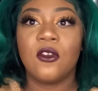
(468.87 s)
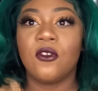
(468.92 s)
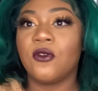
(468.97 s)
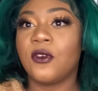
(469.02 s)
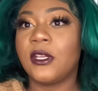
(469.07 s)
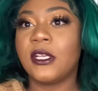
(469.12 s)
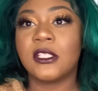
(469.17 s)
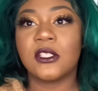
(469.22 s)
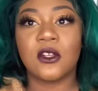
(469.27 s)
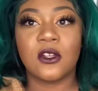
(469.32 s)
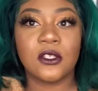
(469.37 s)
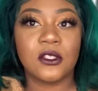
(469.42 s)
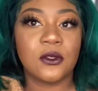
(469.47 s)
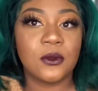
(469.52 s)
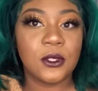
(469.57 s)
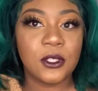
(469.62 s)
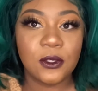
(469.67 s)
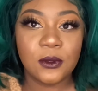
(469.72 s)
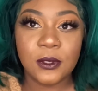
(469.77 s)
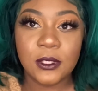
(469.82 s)
green is
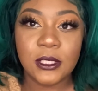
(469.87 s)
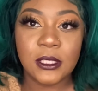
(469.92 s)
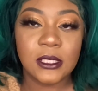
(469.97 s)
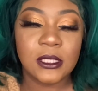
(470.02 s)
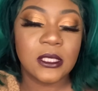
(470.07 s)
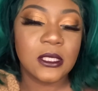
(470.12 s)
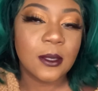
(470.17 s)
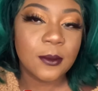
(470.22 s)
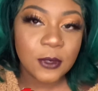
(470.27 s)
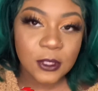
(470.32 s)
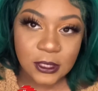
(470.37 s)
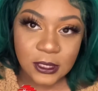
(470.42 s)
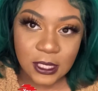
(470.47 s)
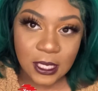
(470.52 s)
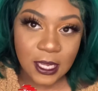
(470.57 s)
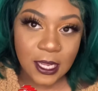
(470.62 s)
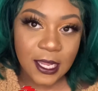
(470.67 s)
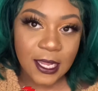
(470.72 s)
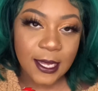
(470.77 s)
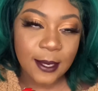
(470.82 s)
also cute in the
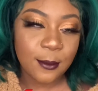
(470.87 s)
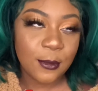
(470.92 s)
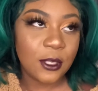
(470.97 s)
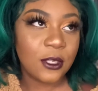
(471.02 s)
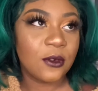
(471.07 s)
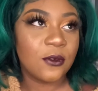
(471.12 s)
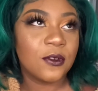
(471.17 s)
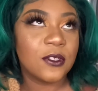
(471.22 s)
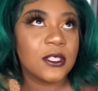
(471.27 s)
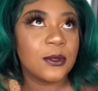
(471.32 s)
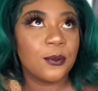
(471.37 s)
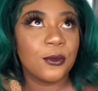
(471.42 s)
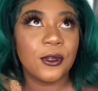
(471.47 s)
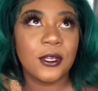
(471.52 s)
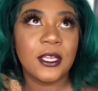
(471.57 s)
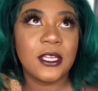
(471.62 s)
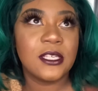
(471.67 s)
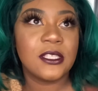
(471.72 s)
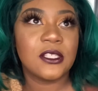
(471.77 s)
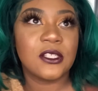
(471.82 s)
summertime, in the
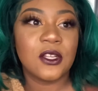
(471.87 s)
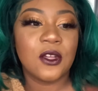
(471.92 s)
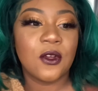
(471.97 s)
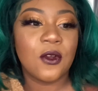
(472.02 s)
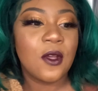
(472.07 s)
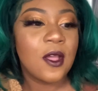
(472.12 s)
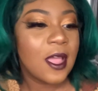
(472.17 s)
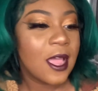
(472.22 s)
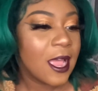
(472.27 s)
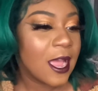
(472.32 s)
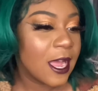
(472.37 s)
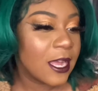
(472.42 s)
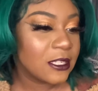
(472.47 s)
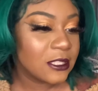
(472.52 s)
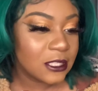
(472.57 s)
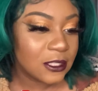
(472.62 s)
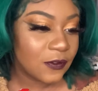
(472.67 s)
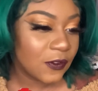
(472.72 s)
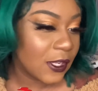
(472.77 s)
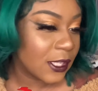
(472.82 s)
spring. So
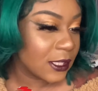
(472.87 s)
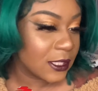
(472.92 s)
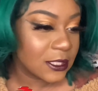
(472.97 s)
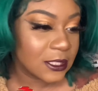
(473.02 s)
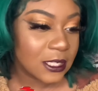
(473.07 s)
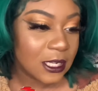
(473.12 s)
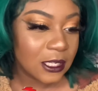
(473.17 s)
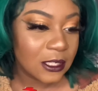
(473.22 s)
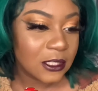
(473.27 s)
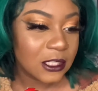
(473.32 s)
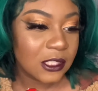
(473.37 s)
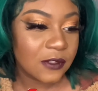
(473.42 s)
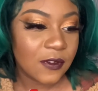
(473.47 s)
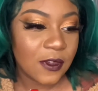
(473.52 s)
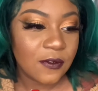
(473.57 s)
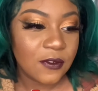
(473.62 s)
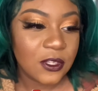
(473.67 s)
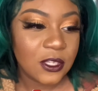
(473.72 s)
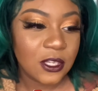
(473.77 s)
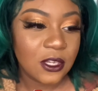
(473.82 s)
I just feel like this color is
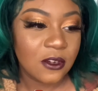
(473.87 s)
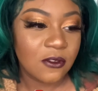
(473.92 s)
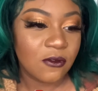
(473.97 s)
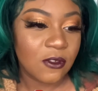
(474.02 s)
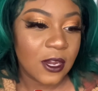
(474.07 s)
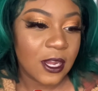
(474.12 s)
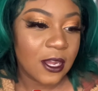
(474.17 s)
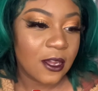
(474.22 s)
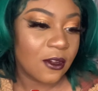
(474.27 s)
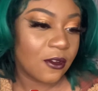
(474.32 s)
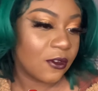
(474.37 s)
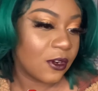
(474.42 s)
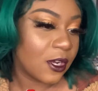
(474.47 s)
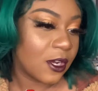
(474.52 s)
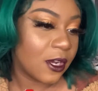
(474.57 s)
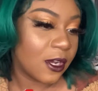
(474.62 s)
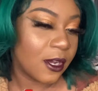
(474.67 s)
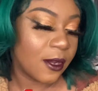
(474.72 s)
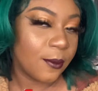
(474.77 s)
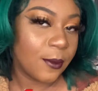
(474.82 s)
very year
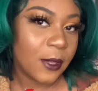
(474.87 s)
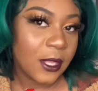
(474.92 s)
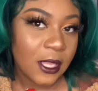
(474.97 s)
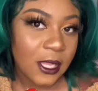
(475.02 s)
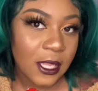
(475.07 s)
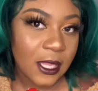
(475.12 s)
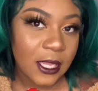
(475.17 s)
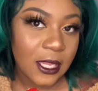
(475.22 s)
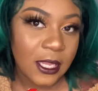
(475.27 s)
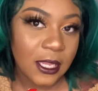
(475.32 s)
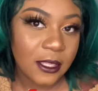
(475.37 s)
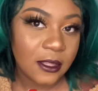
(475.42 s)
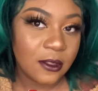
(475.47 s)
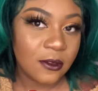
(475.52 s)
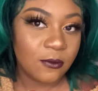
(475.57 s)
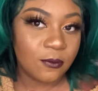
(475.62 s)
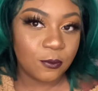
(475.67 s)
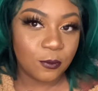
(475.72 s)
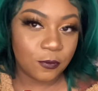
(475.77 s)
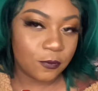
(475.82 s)
round.
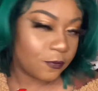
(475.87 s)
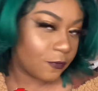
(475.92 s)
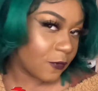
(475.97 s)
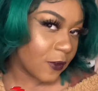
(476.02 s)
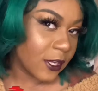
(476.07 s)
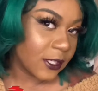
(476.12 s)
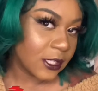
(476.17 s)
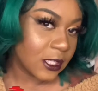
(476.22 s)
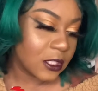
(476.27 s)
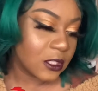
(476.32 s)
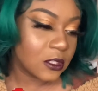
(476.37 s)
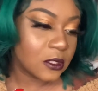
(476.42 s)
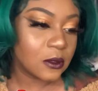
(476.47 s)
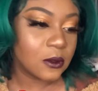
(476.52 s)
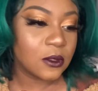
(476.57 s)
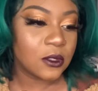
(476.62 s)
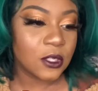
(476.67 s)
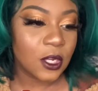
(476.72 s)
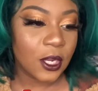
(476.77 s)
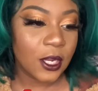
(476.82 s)
And the fact that it's
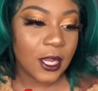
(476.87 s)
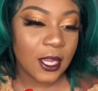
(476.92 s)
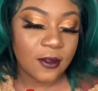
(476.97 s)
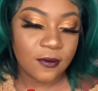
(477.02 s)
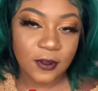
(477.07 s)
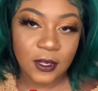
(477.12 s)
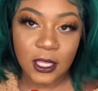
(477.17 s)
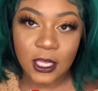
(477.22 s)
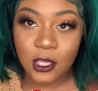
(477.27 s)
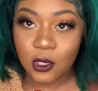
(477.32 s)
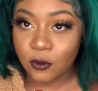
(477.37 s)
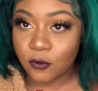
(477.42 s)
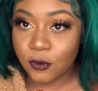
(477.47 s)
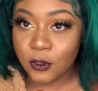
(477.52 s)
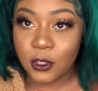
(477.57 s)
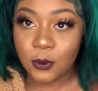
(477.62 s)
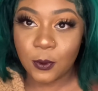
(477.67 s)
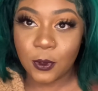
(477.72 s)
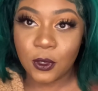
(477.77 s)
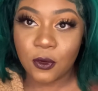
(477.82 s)
so dark, I feel like it'll
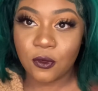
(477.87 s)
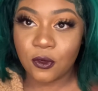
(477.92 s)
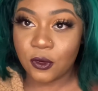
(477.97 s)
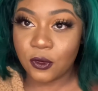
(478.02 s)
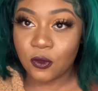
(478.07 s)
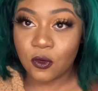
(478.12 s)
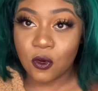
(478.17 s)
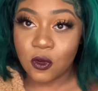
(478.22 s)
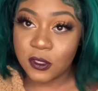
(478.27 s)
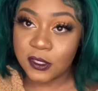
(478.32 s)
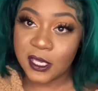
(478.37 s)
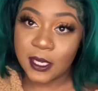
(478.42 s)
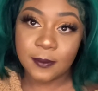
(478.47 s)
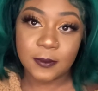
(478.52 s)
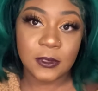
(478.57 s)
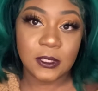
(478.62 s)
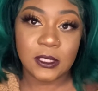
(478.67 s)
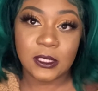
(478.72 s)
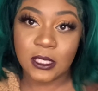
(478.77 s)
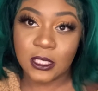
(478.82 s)
really work on all
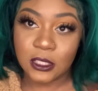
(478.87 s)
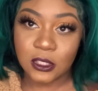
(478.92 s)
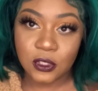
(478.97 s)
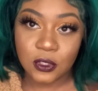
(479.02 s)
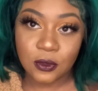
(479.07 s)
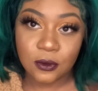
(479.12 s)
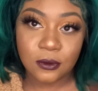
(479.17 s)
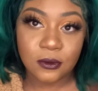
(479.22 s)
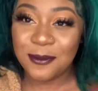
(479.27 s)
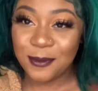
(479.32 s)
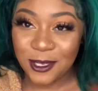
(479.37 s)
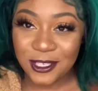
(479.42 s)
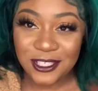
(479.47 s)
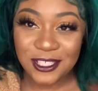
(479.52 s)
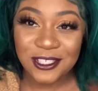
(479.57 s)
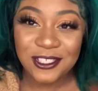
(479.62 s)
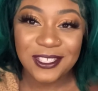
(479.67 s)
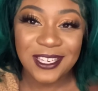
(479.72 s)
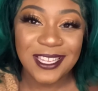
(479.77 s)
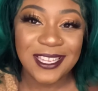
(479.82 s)
types of skin tone. Make
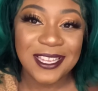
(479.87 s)
sure you